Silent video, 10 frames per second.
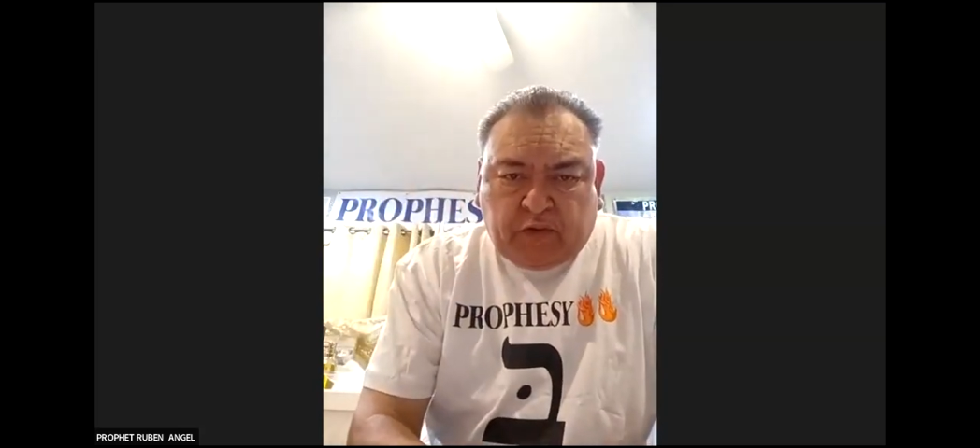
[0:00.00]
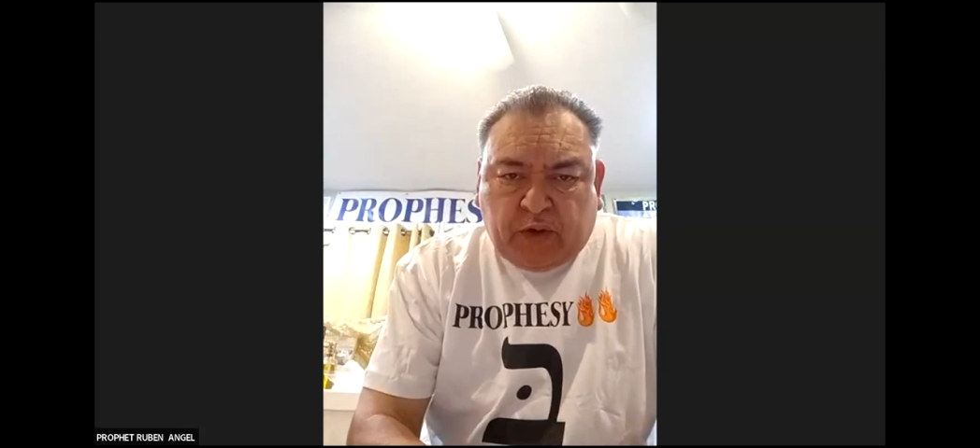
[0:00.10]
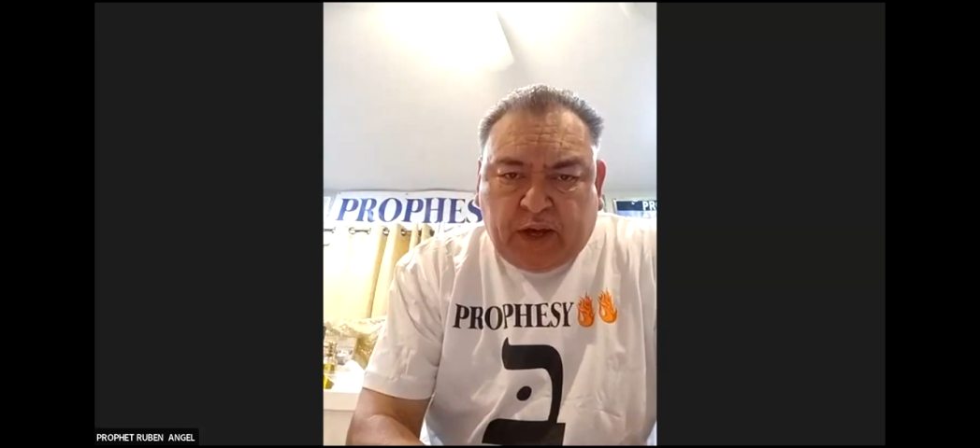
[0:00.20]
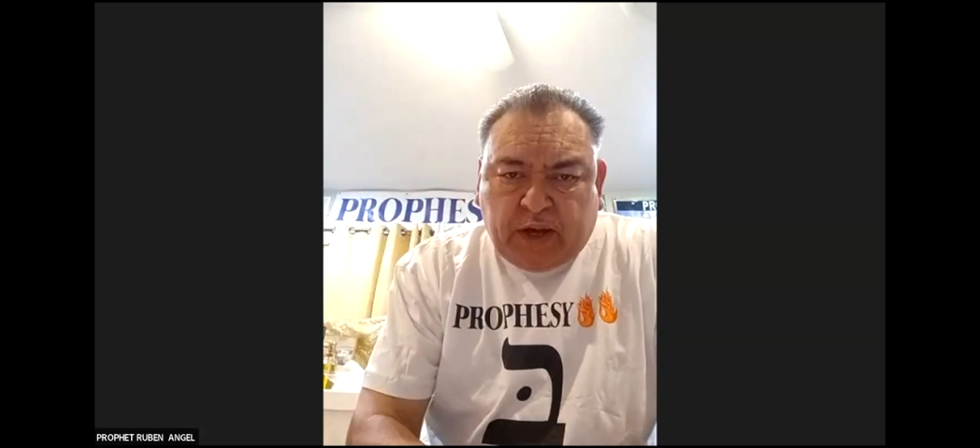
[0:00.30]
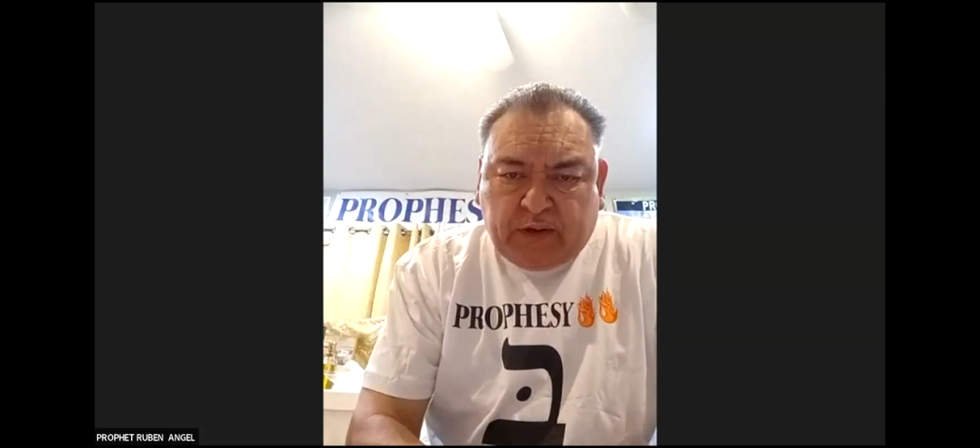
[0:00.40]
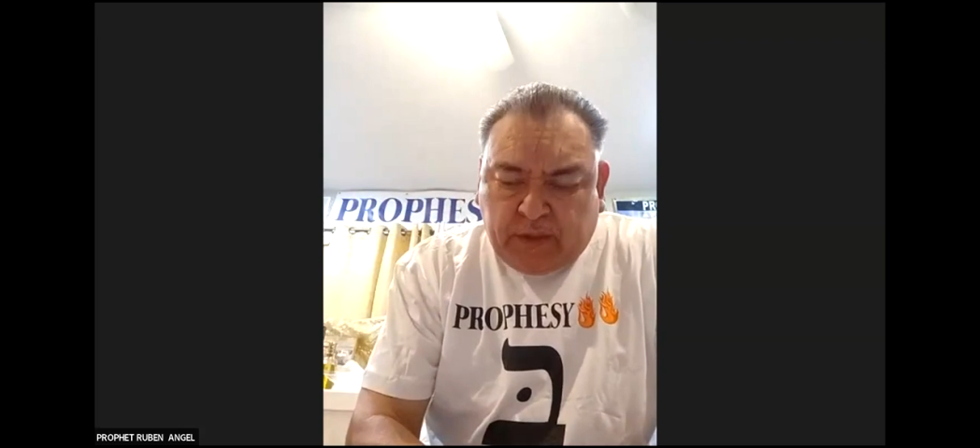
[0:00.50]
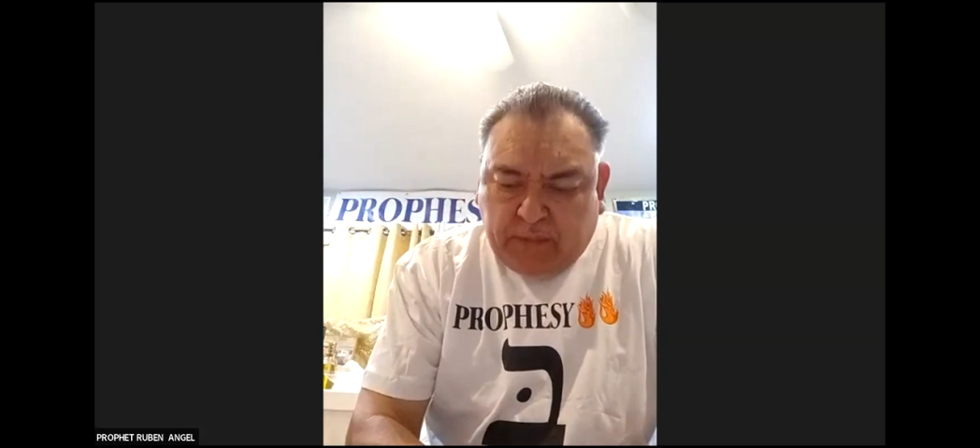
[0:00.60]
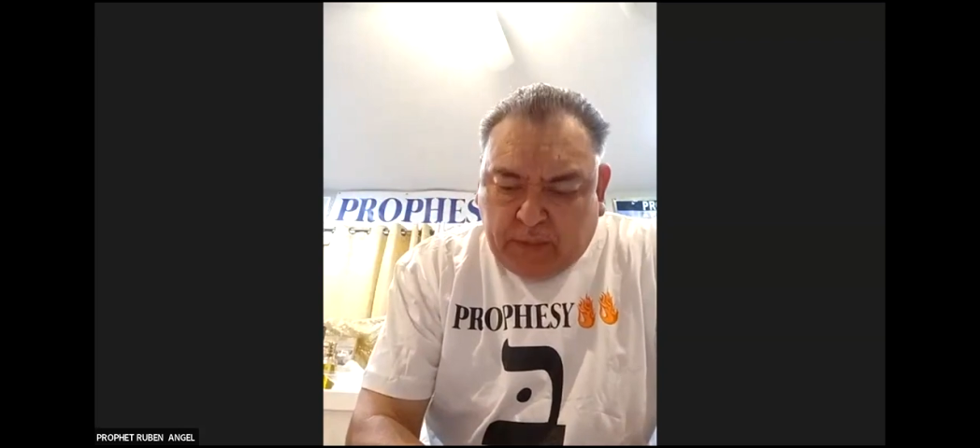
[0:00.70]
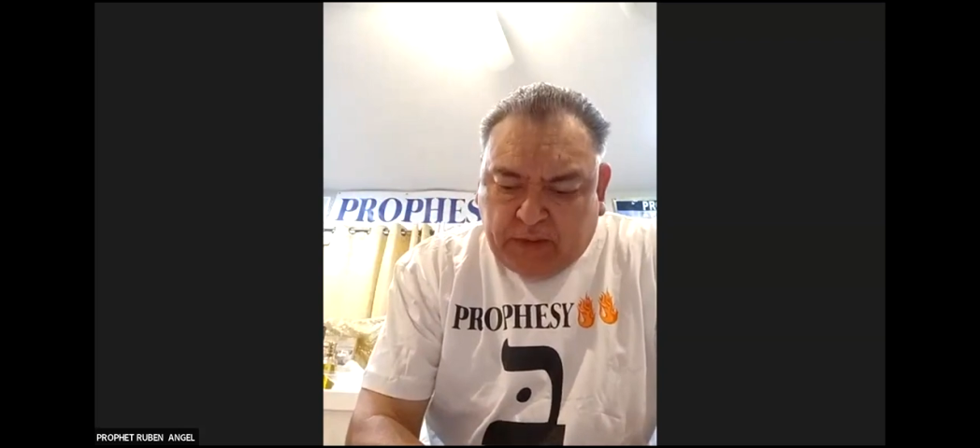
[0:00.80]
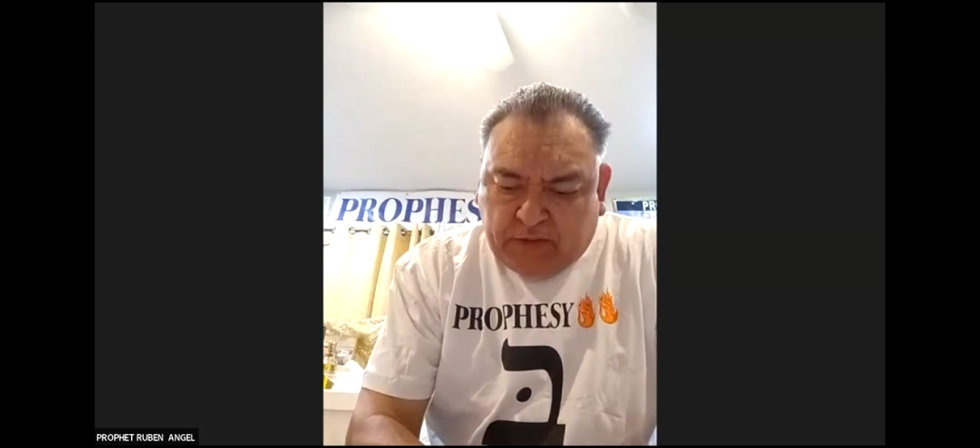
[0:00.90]
to a higher
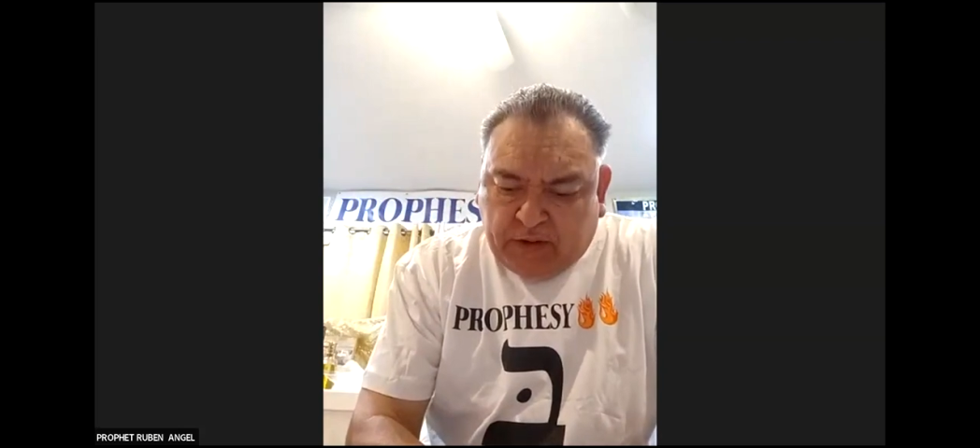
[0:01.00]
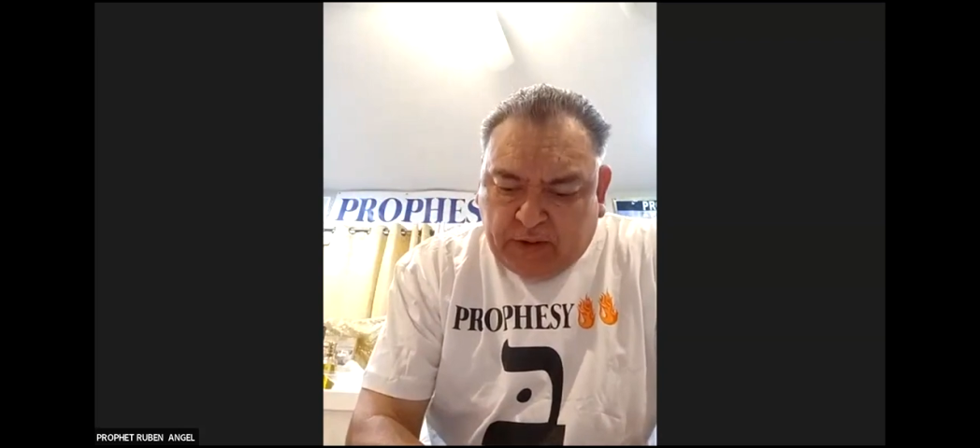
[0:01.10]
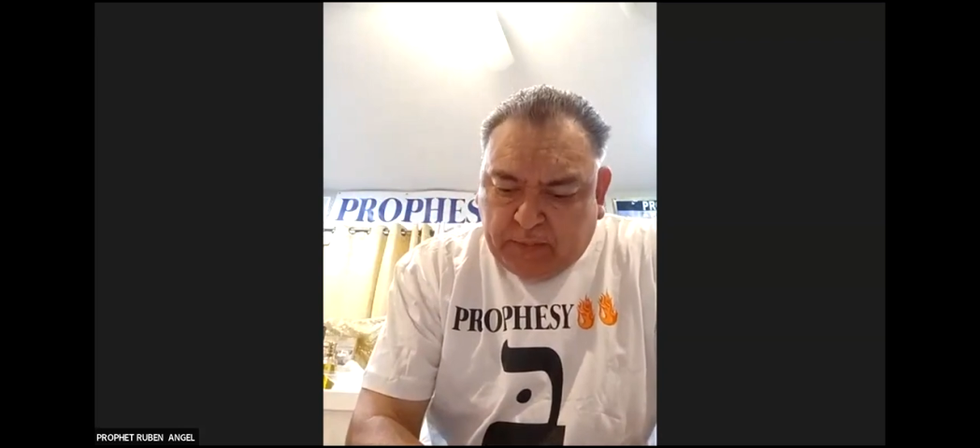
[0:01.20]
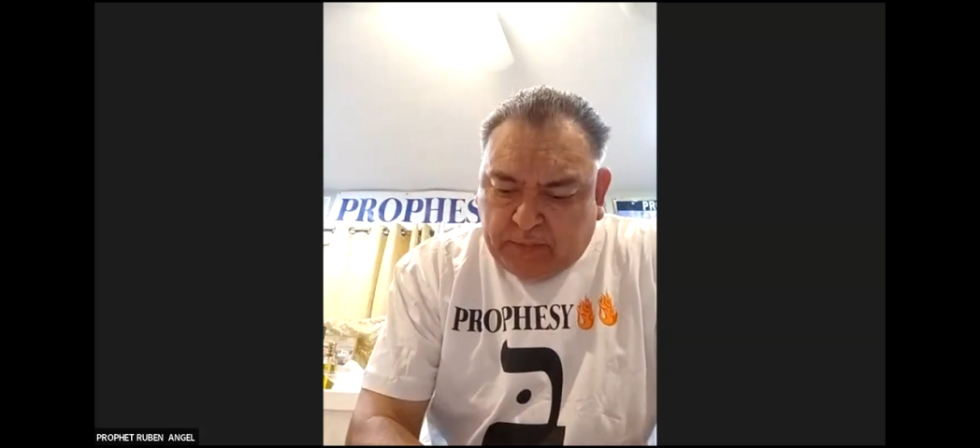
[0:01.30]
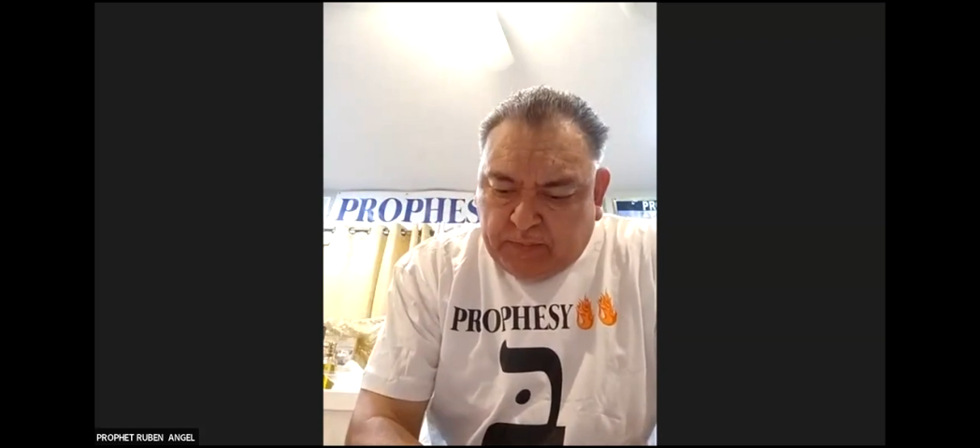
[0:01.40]
dimension.